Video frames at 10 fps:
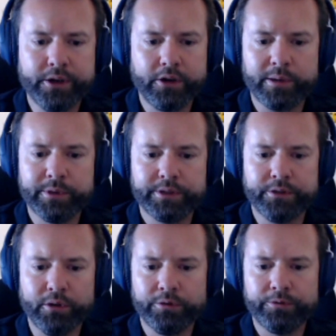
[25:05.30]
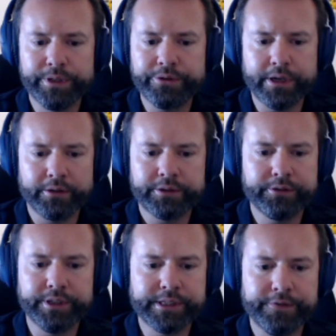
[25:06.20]
the argument of new count to
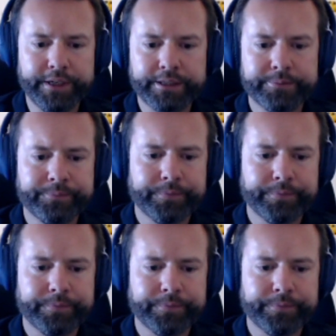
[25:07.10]
this effect.